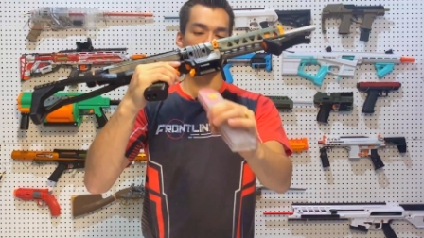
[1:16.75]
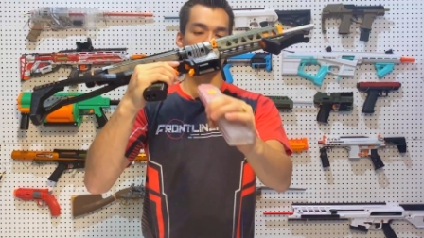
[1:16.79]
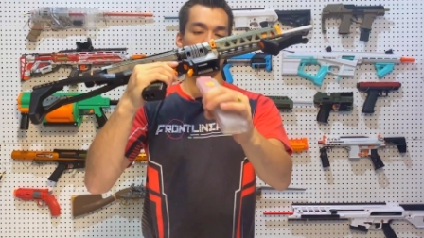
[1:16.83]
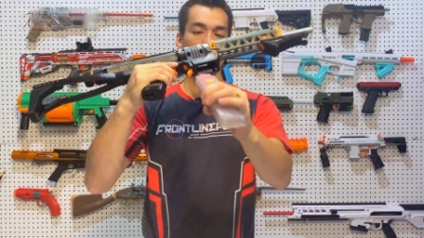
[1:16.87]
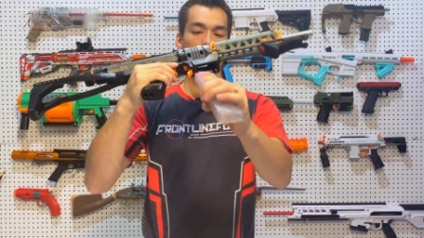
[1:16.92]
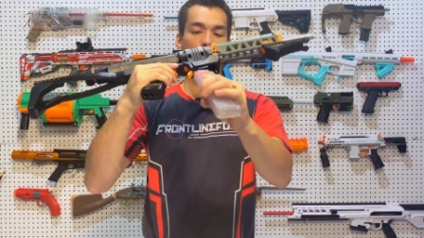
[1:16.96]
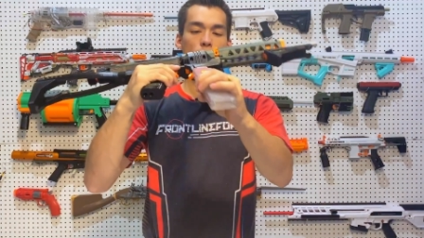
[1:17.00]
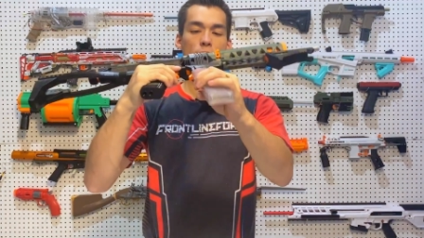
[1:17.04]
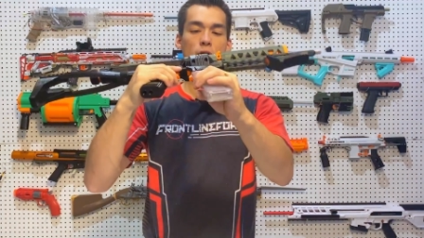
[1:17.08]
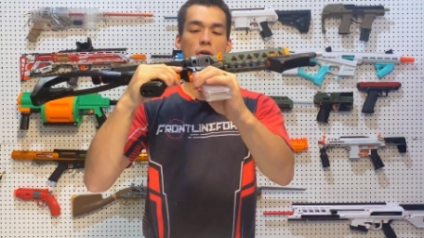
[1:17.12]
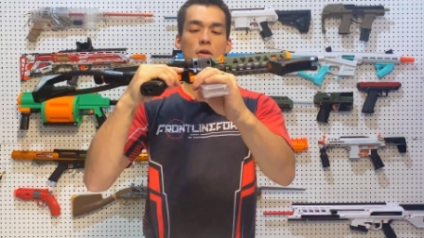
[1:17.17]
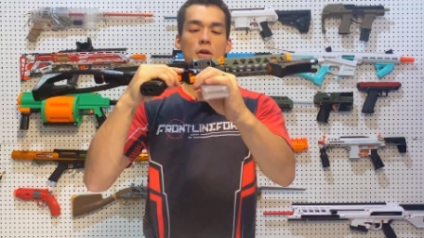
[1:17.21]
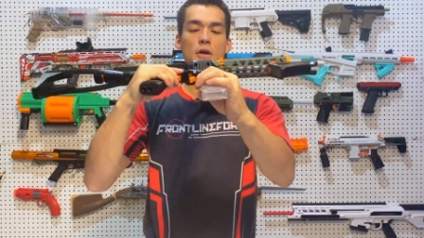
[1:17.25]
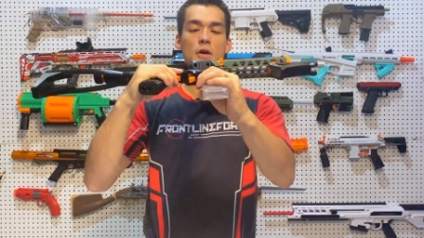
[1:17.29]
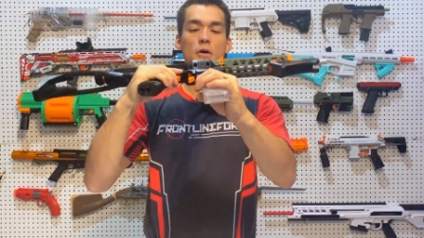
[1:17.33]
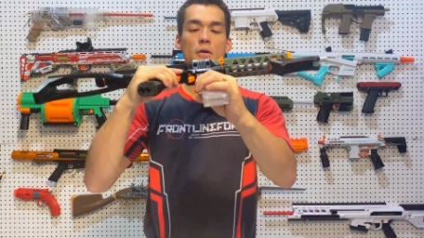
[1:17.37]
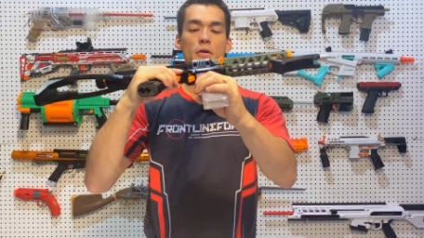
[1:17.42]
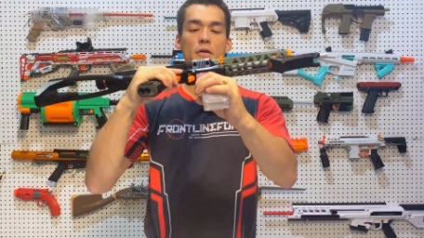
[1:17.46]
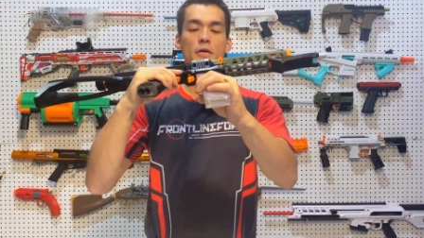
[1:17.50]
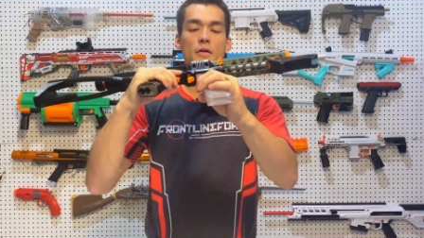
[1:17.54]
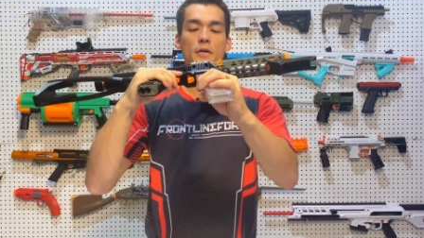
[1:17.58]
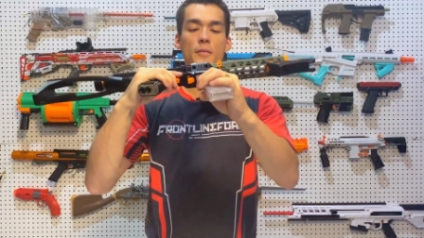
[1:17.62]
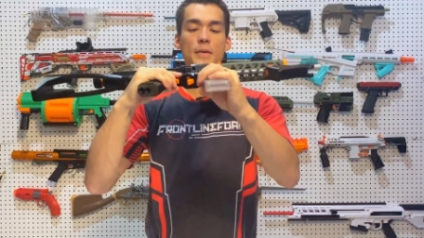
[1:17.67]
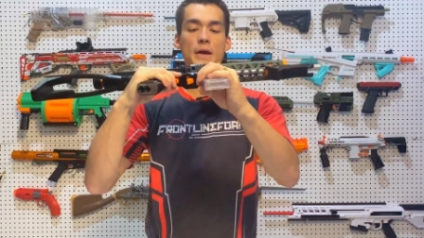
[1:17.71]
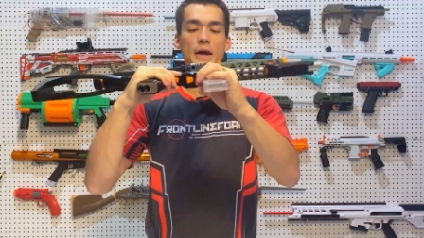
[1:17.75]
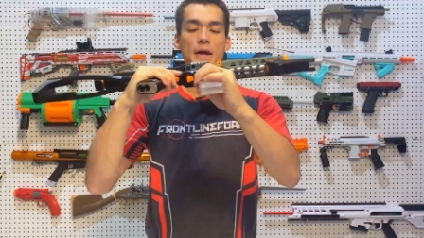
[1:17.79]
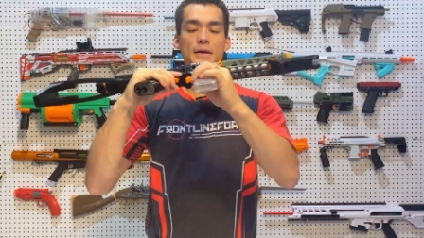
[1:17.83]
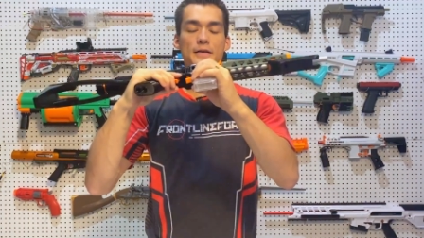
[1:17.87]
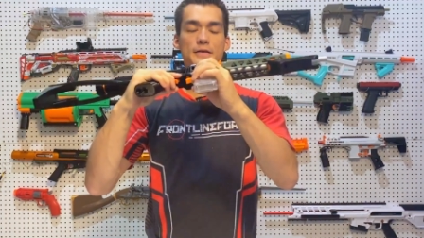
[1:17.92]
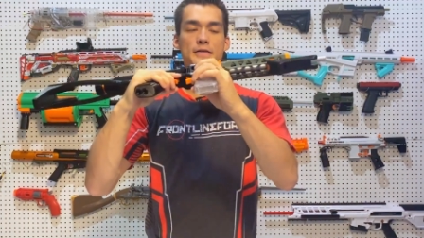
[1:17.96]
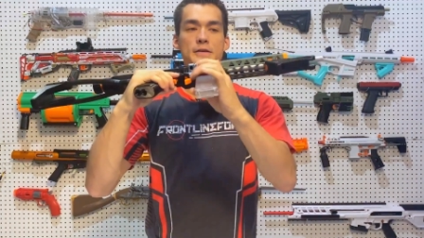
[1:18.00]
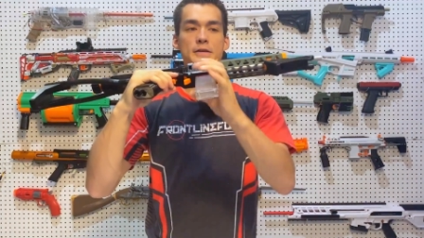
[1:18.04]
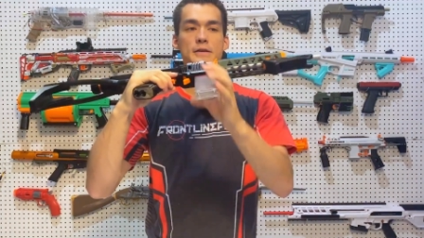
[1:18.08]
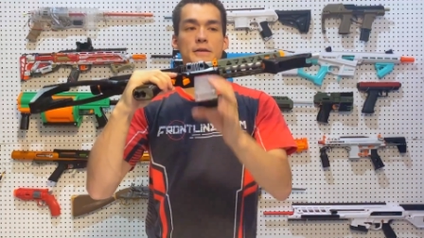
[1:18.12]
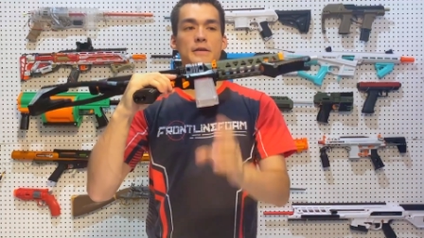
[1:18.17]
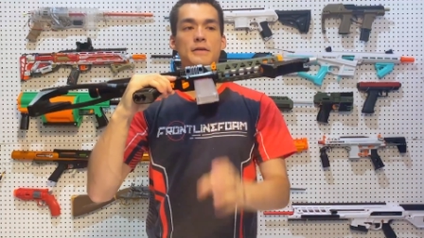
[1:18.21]
to reload the
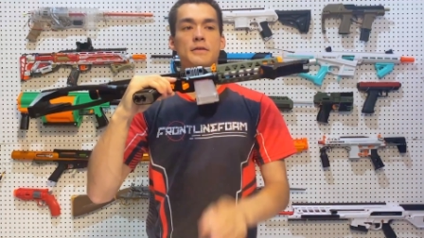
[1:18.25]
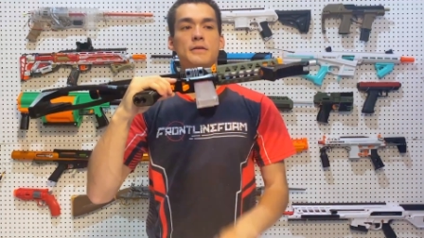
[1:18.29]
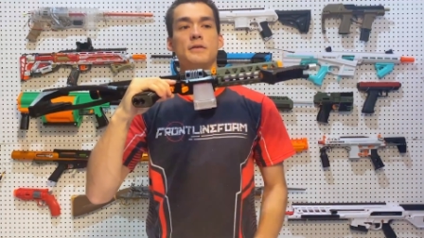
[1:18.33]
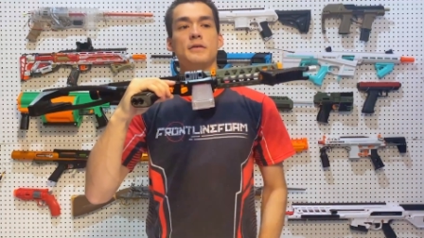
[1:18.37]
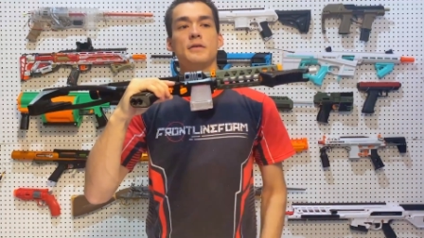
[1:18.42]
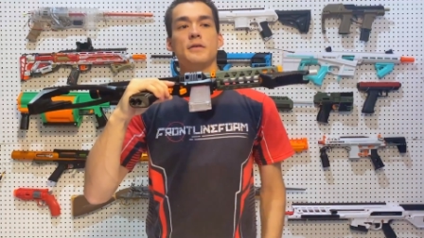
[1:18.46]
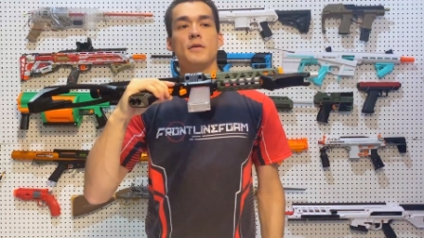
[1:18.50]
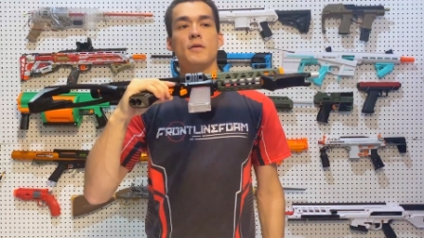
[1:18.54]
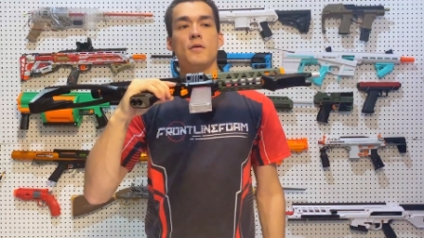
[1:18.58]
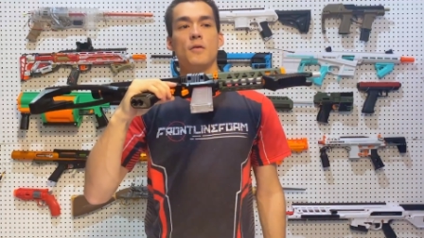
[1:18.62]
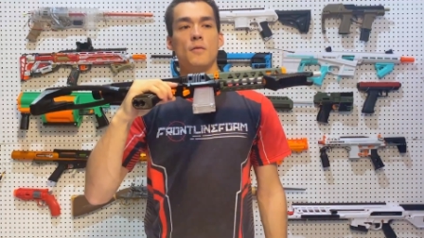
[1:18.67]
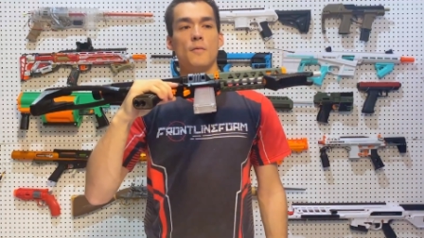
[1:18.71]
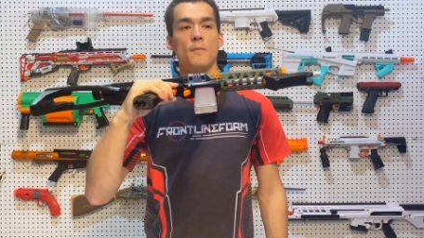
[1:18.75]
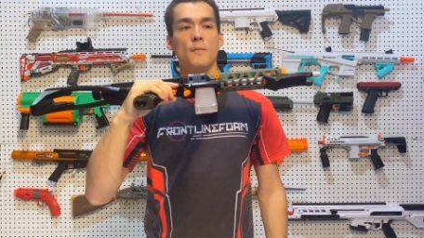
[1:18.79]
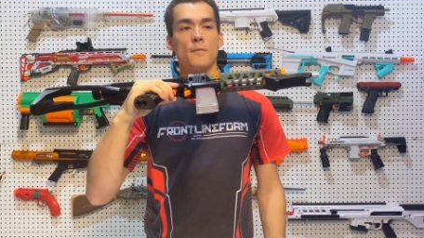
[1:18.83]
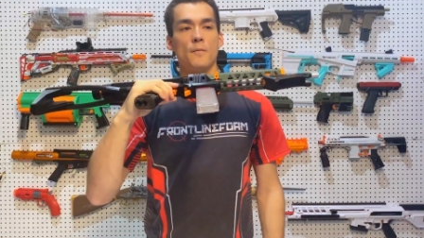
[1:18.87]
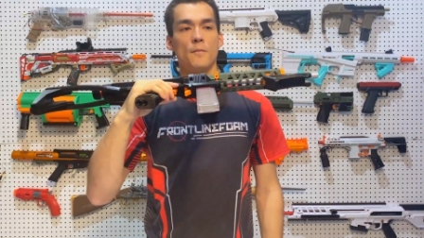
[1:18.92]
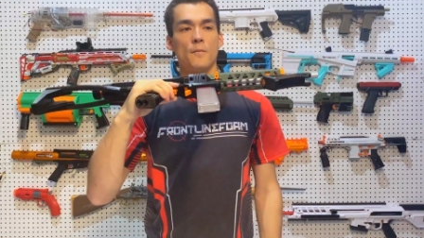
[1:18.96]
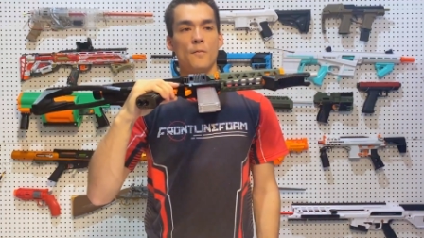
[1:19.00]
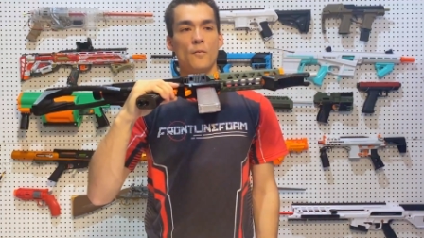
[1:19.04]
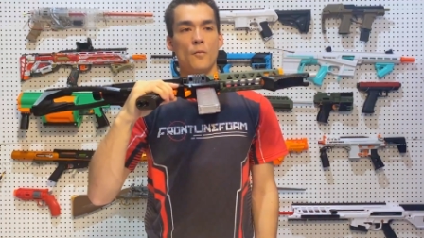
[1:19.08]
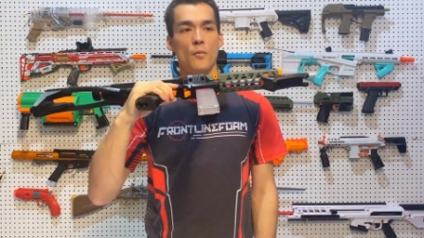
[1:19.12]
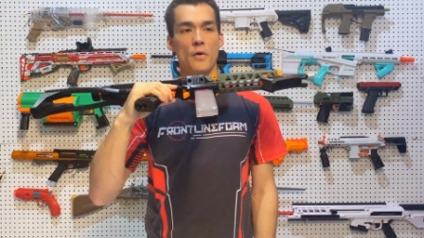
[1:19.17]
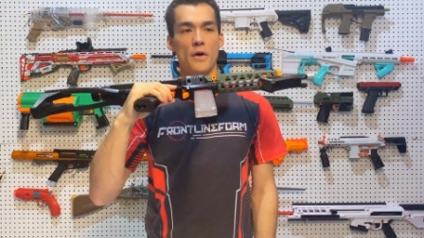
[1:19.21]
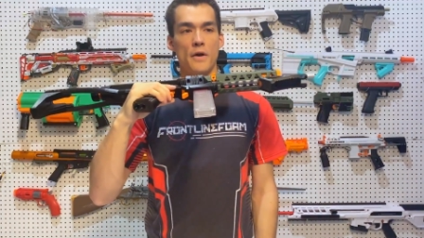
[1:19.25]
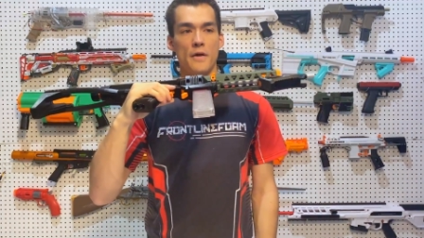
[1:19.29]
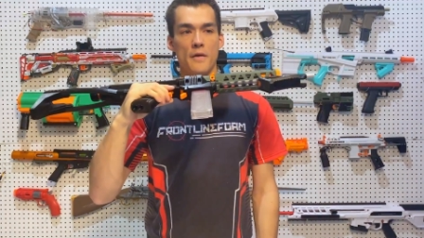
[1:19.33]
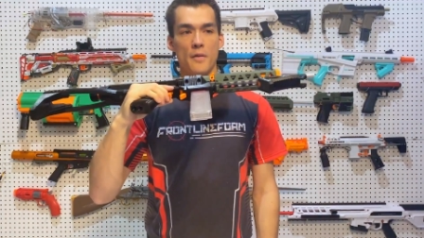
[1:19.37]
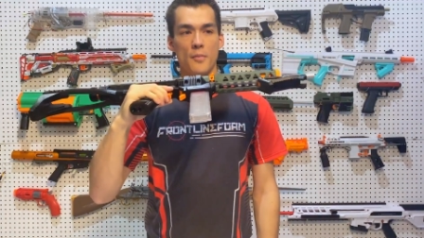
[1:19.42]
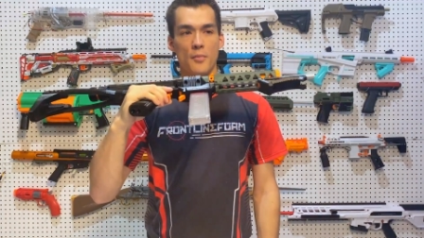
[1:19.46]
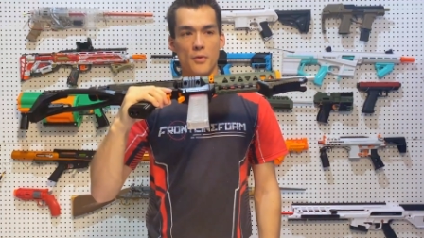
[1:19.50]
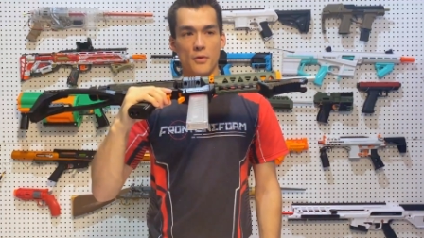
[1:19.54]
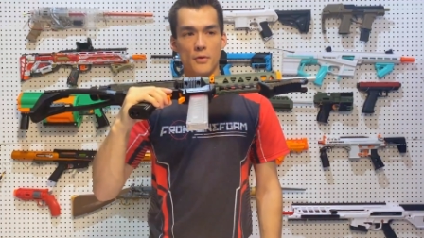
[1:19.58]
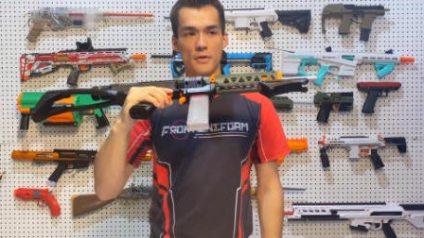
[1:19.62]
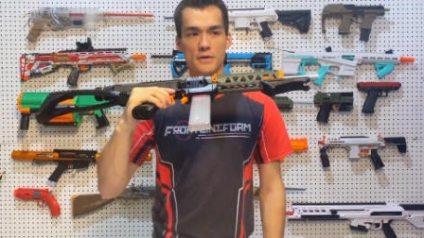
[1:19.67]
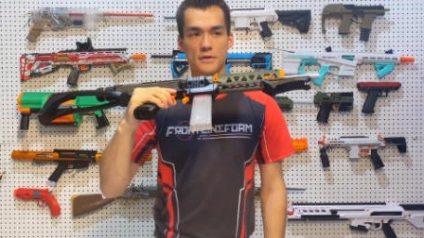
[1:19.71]
magazine when the
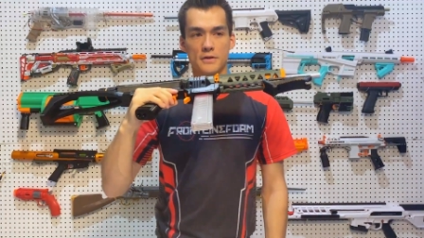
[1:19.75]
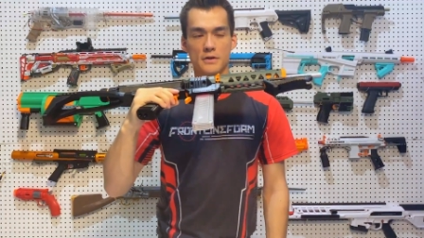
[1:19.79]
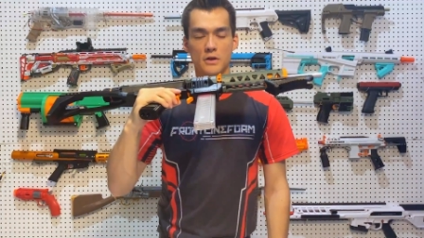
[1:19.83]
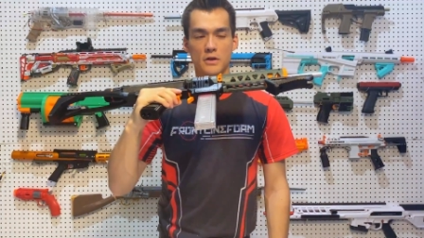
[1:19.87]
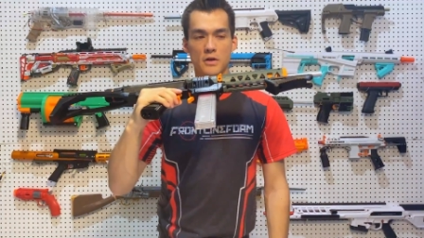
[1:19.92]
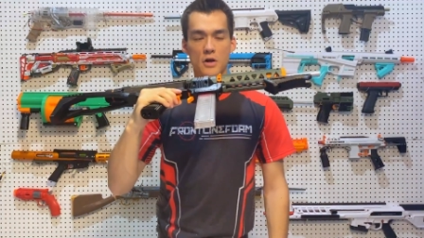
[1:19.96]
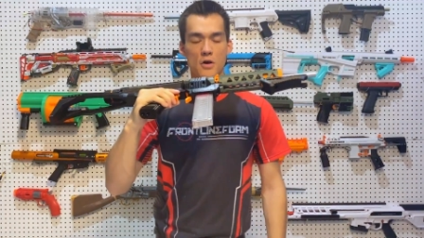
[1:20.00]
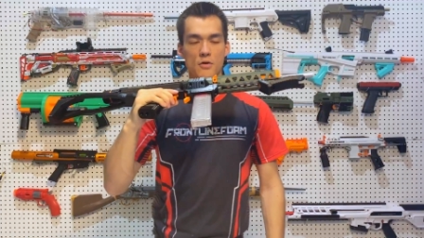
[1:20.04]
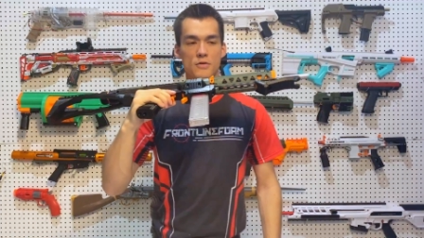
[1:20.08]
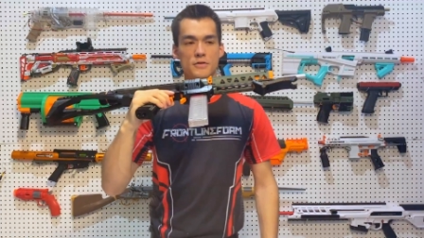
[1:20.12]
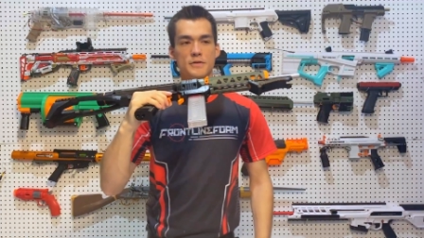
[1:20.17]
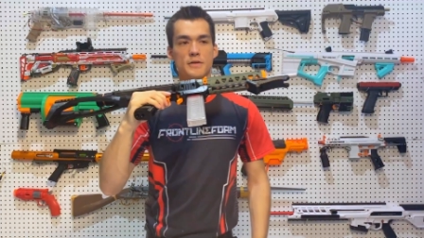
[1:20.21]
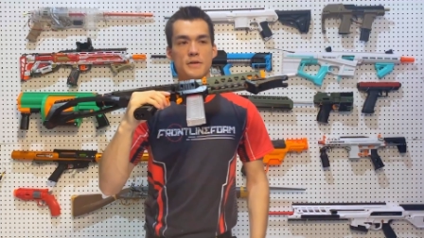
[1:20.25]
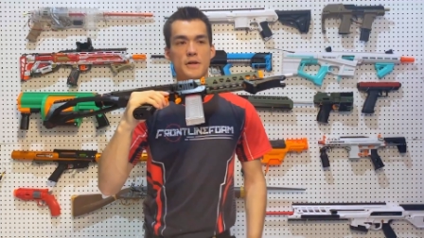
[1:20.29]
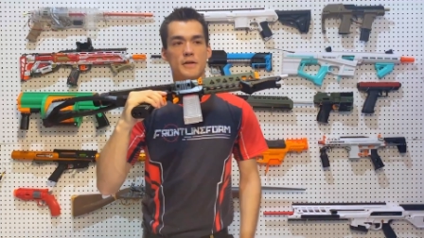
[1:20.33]
bolt is closed.